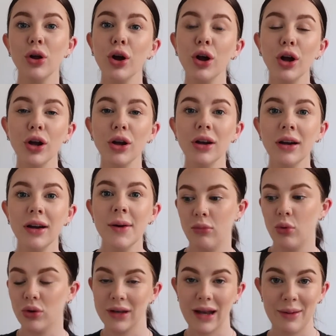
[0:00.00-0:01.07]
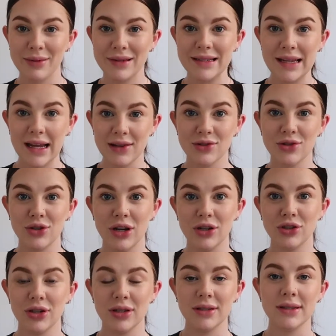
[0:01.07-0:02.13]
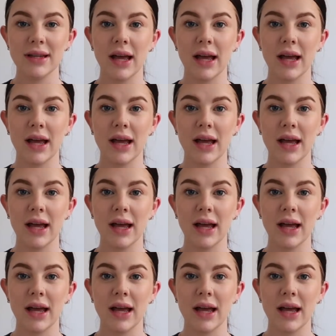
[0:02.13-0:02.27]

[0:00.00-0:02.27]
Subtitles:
I'm more than happy to take suggestions.